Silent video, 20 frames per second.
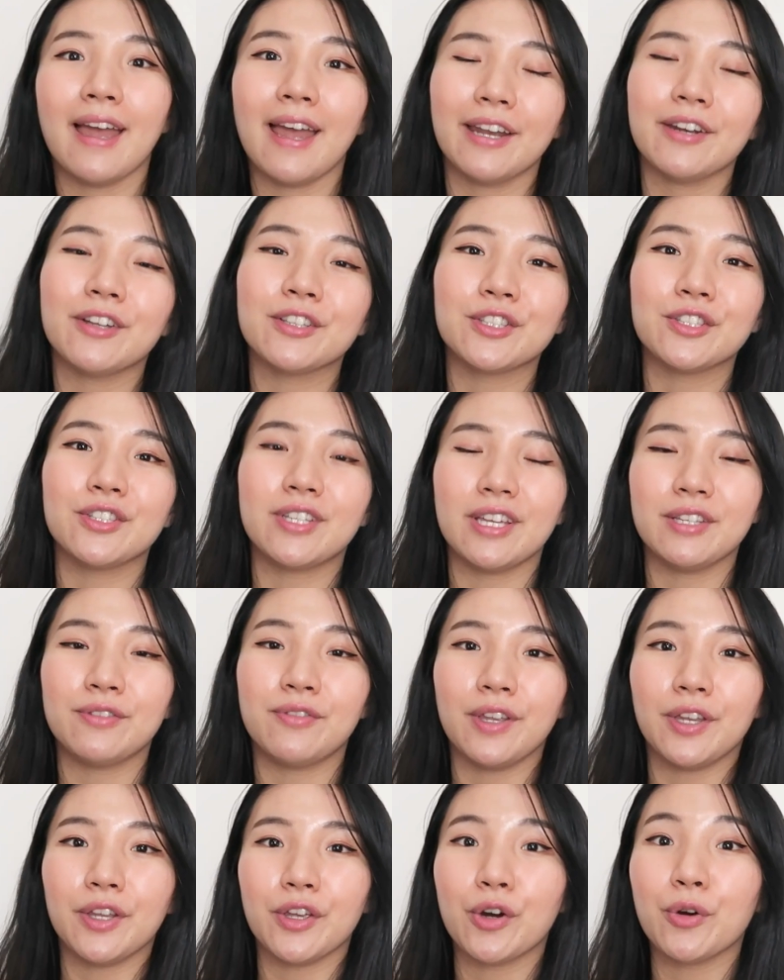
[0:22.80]
And on today's
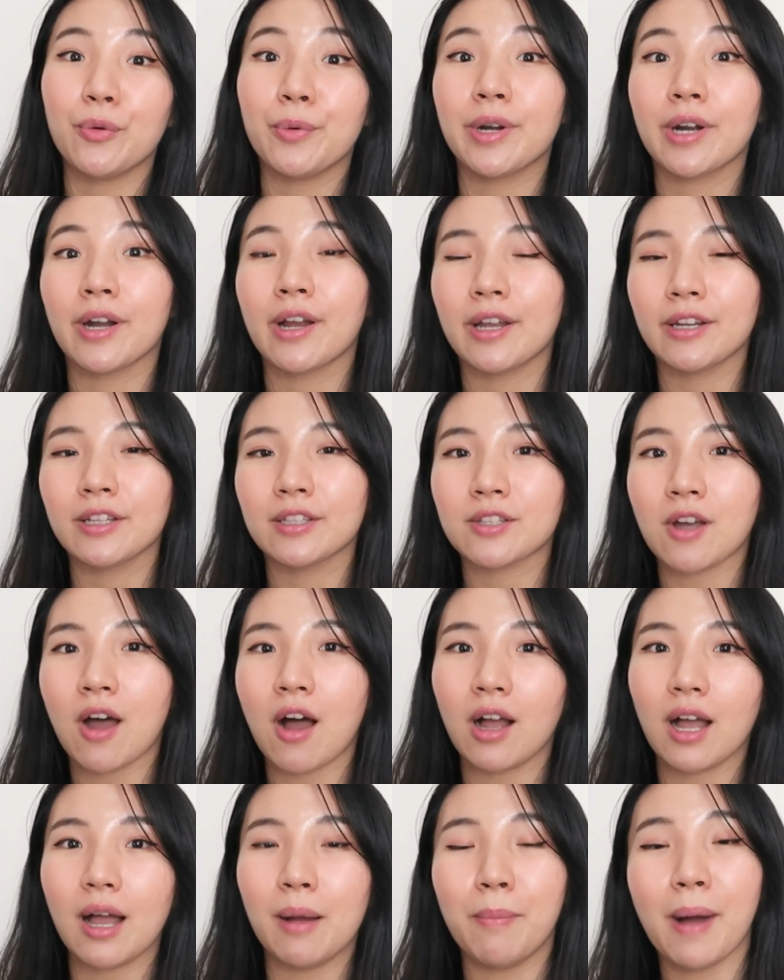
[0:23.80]
video, we're gonna
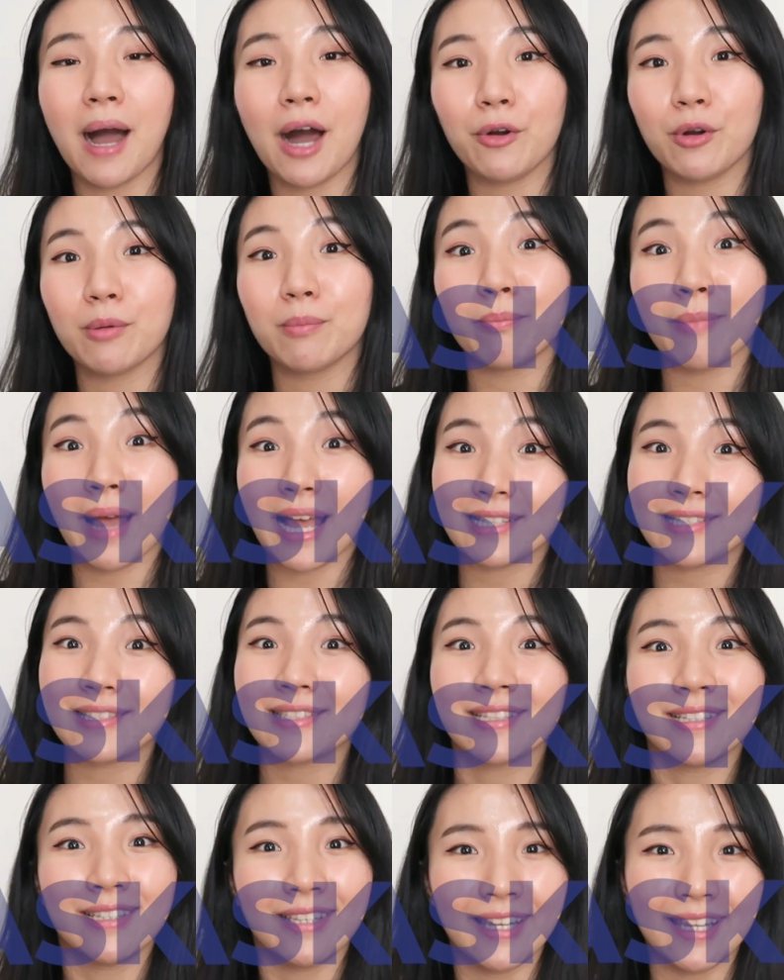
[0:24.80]
talk about
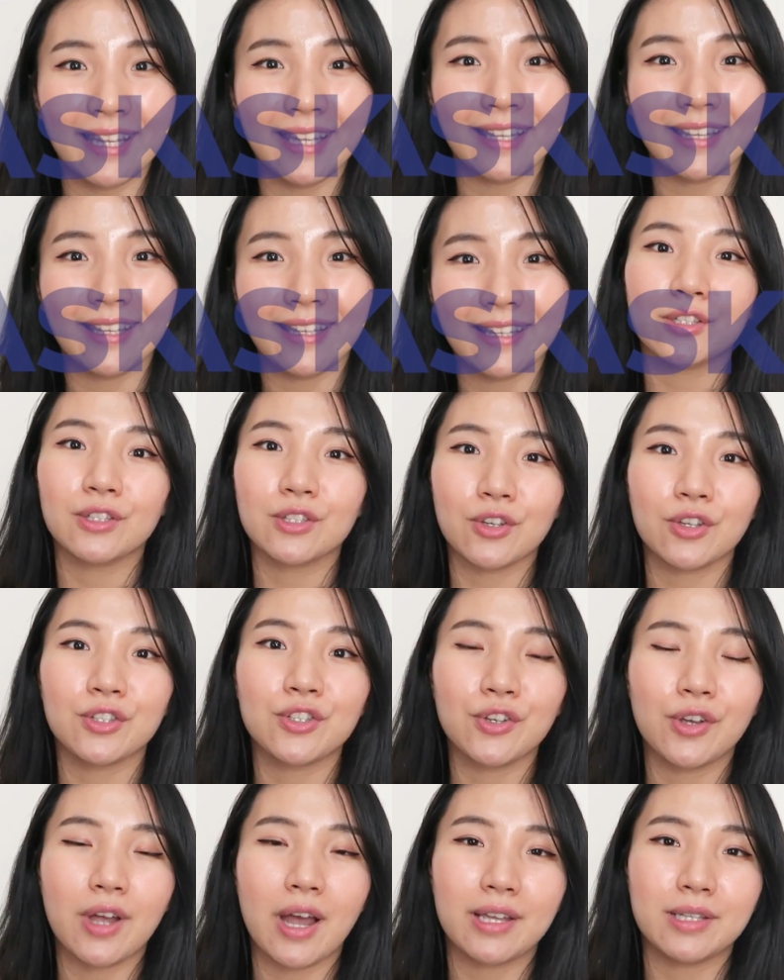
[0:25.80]
Maskne. So
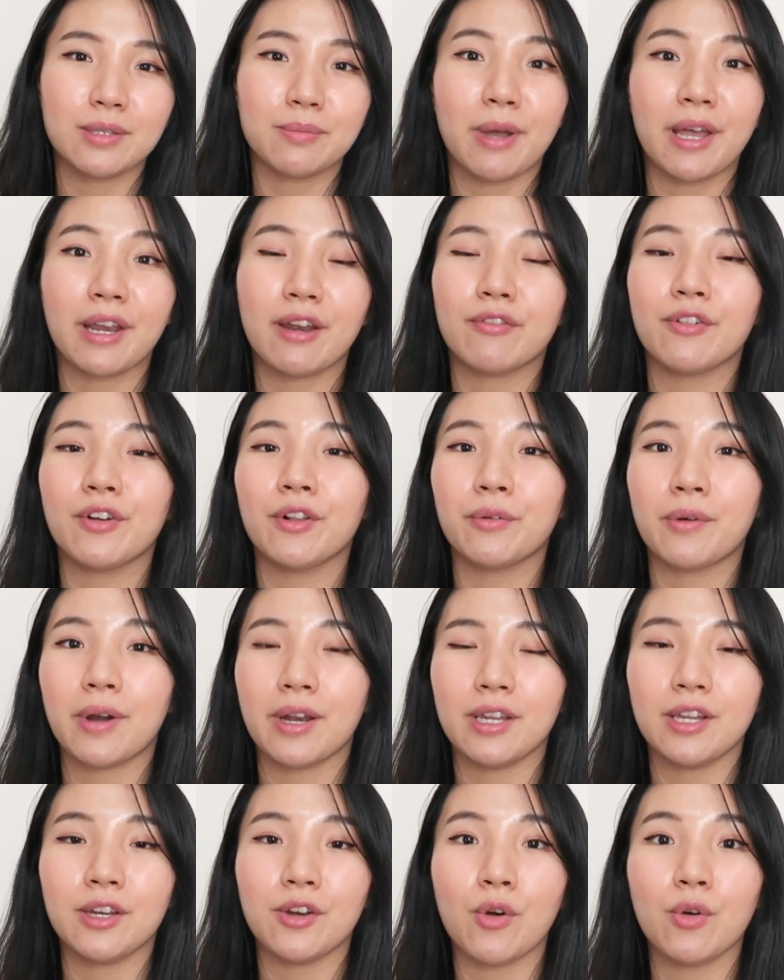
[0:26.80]
as you guys might have
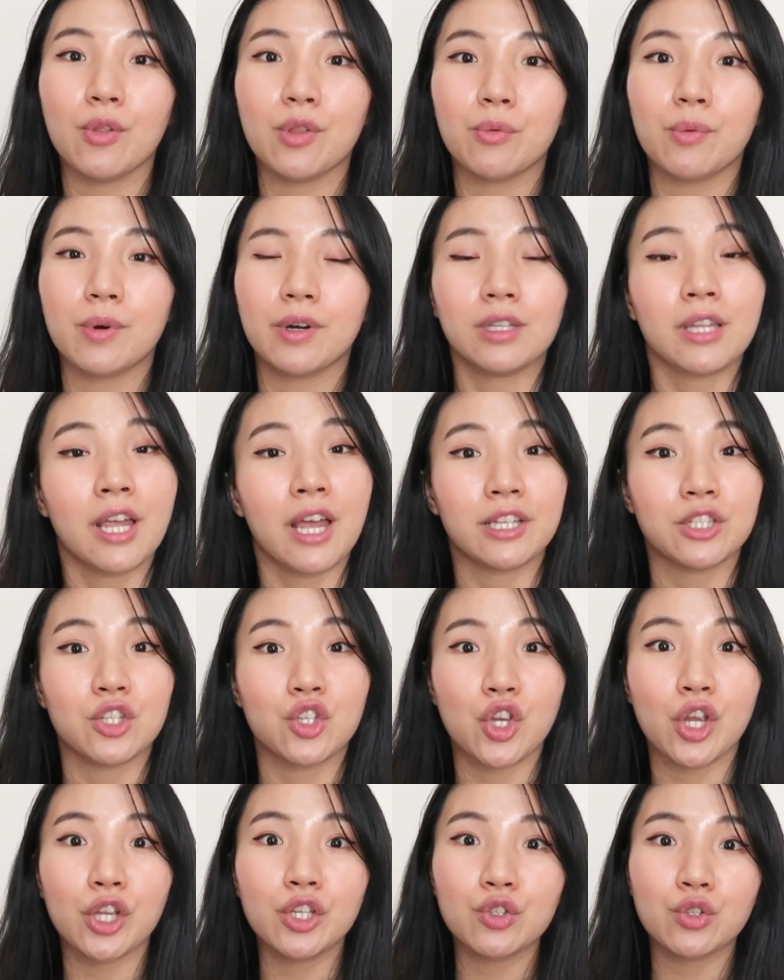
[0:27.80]
already know, the world has
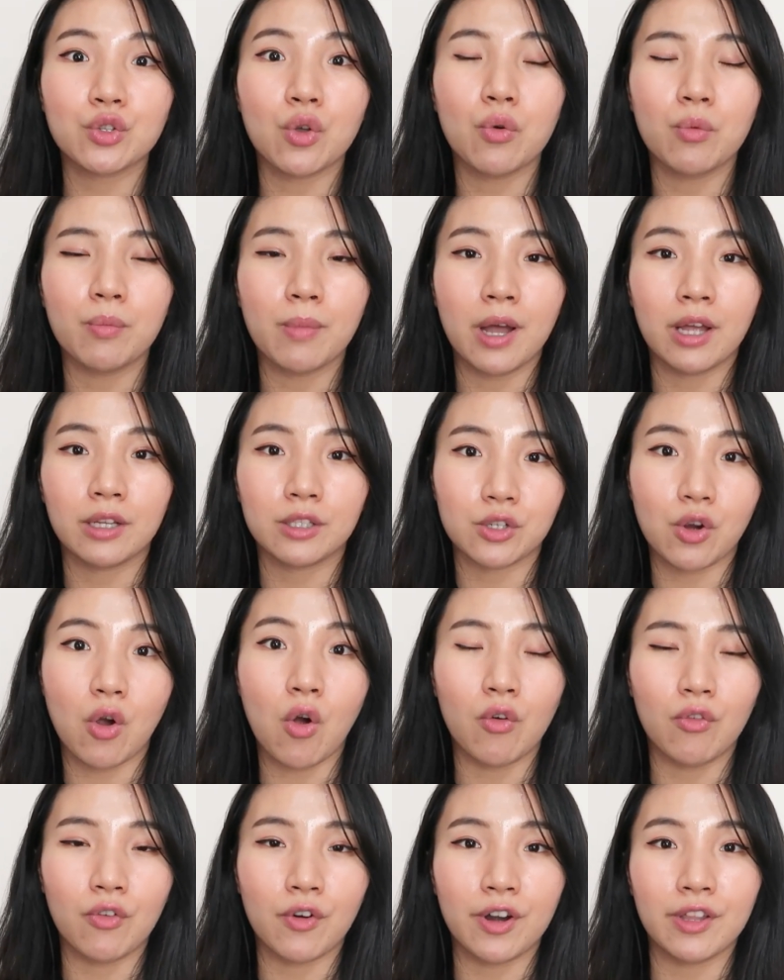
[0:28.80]
changed so much
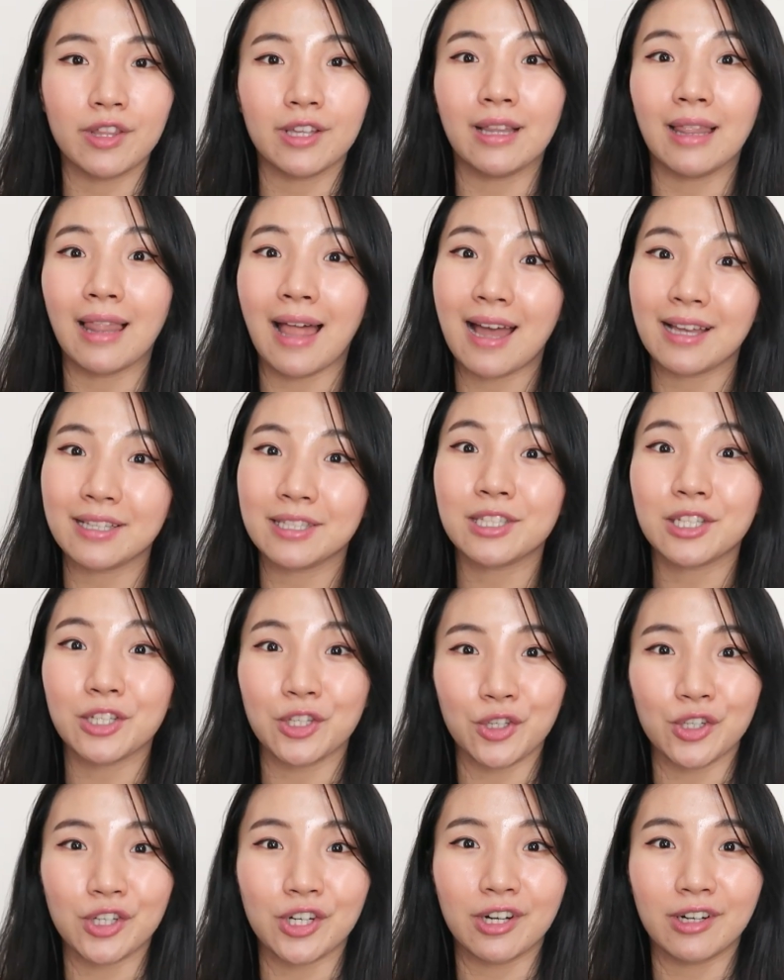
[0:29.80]
over the last
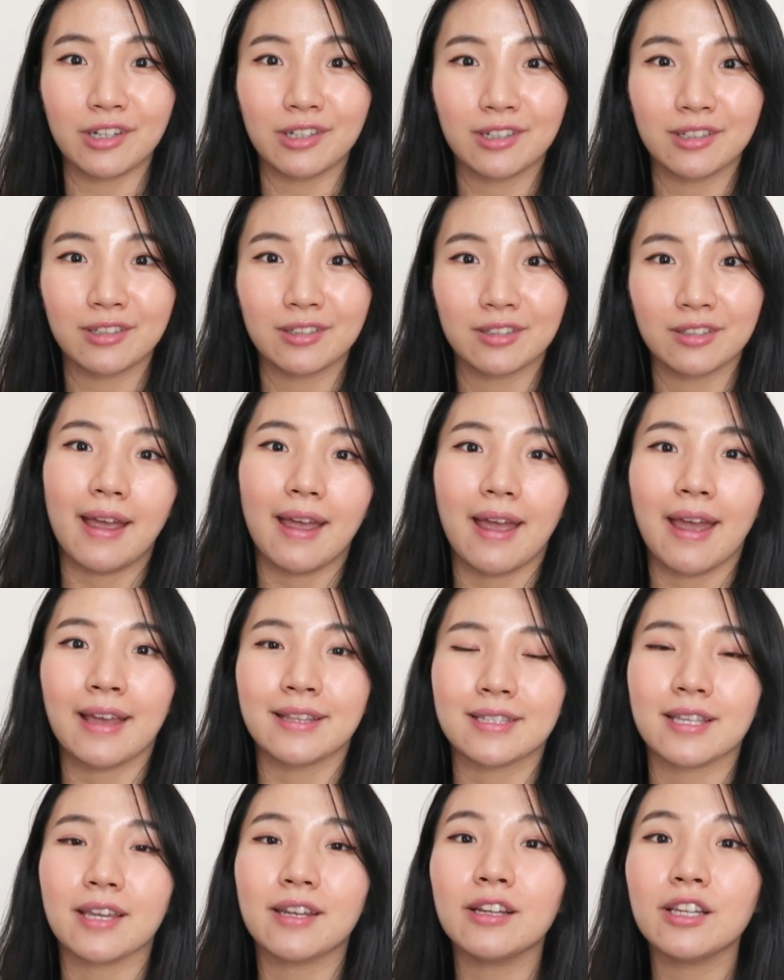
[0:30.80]
year.
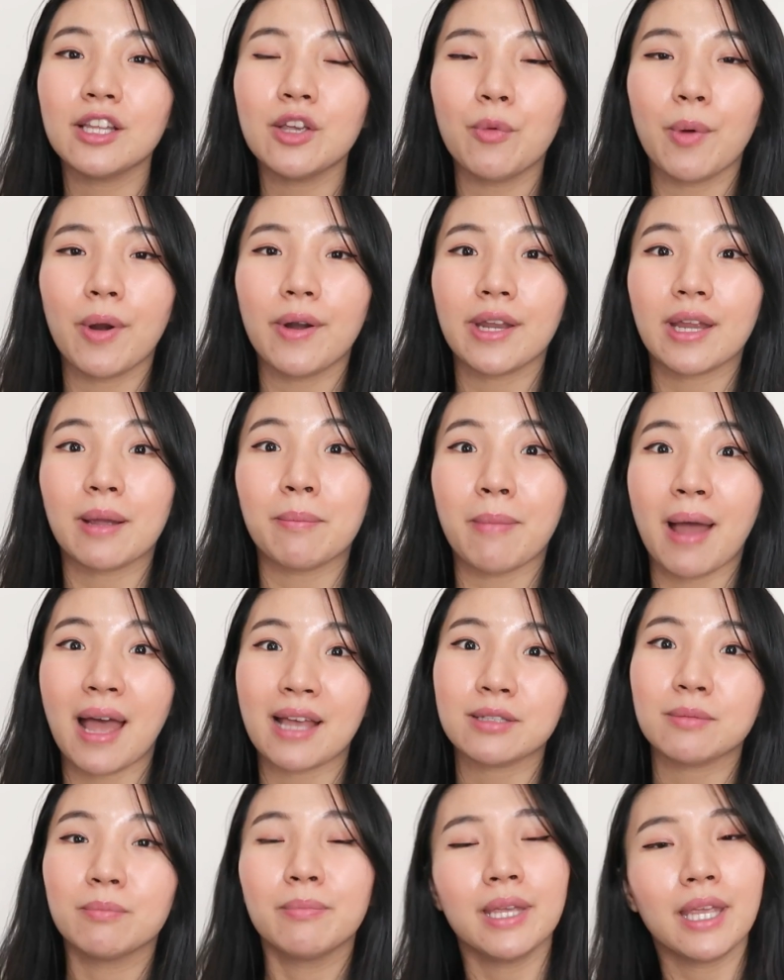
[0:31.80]
And suddenly wearing a
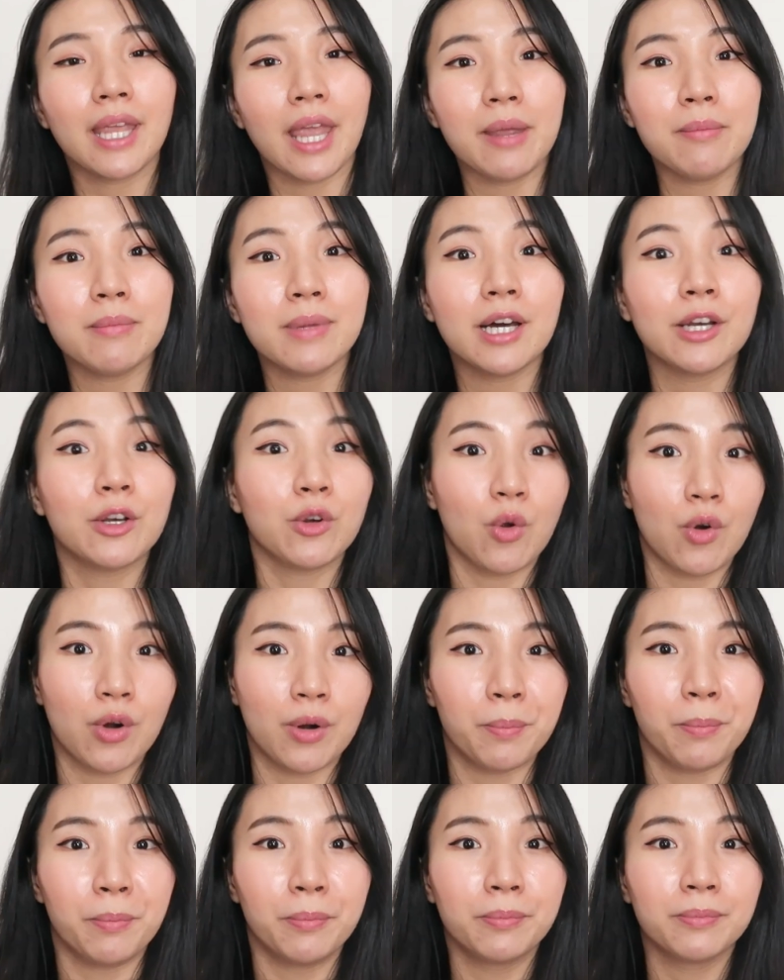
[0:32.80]
mask became a
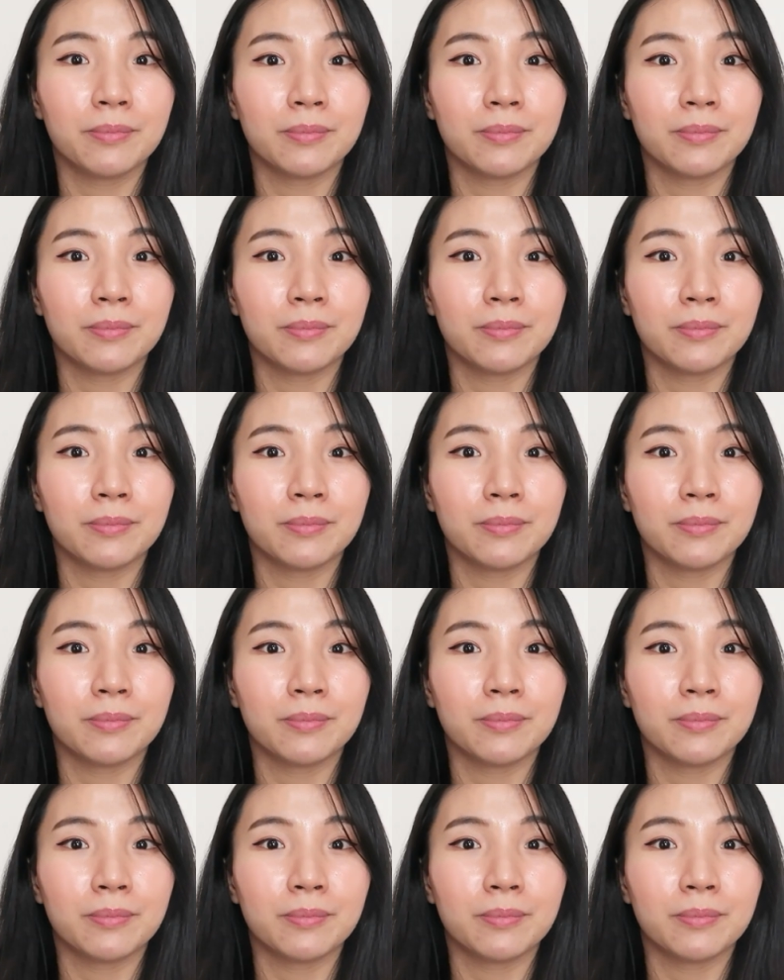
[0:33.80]
norm.